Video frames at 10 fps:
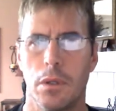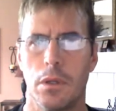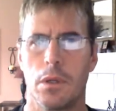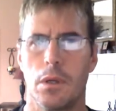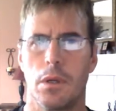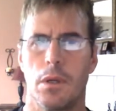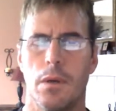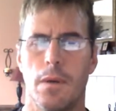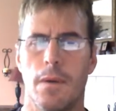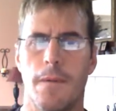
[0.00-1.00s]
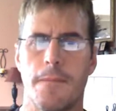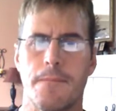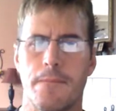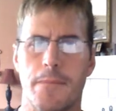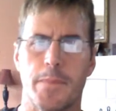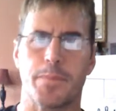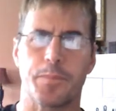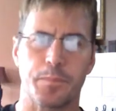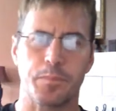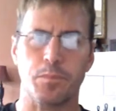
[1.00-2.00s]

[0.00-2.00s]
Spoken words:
No one is speaking in this clip.